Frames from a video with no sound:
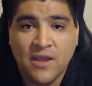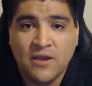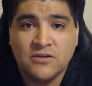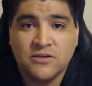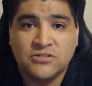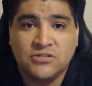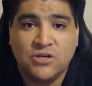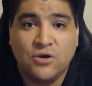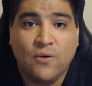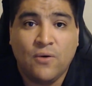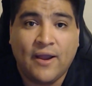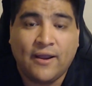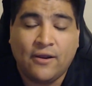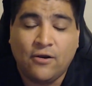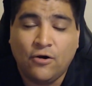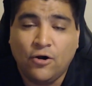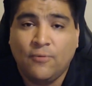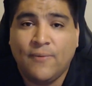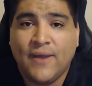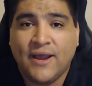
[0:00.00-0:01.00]
So I
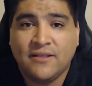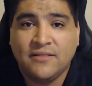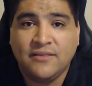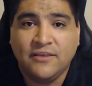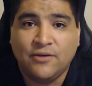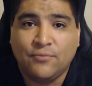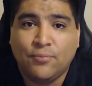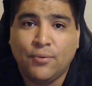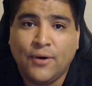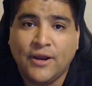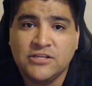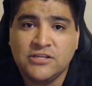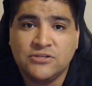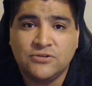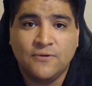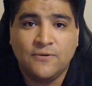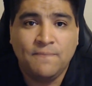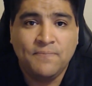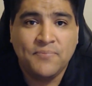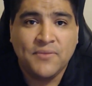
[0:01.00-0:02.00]
called back the
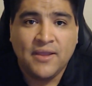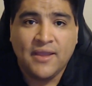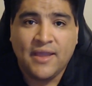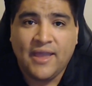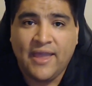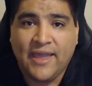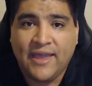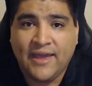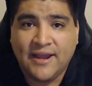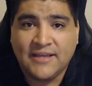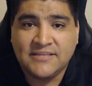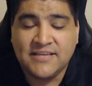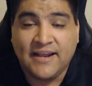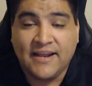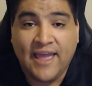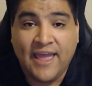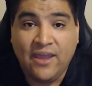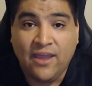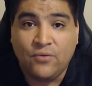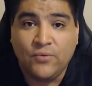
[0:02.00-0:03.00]
appraisal. And I said,
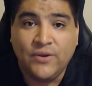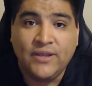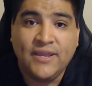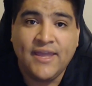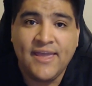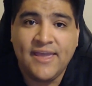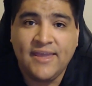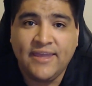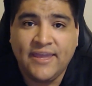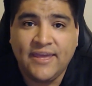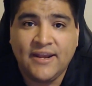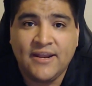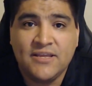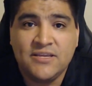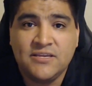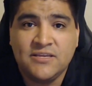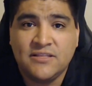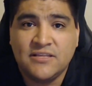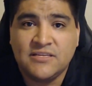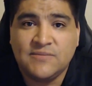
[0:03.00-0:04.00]
hey, we can't get
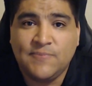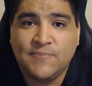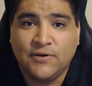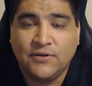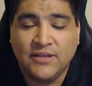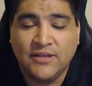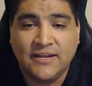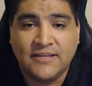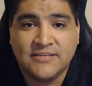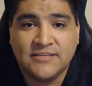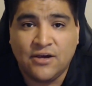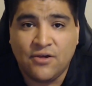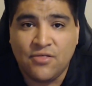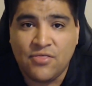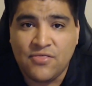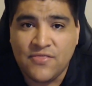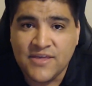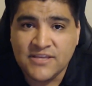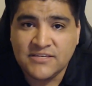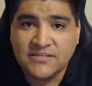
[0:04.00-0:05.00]
into this building until
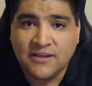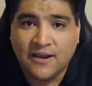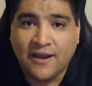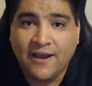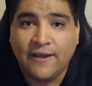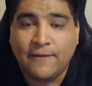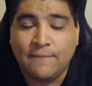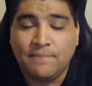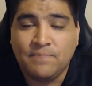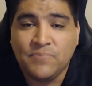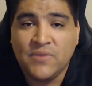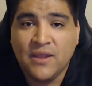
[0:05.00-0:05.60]
this time.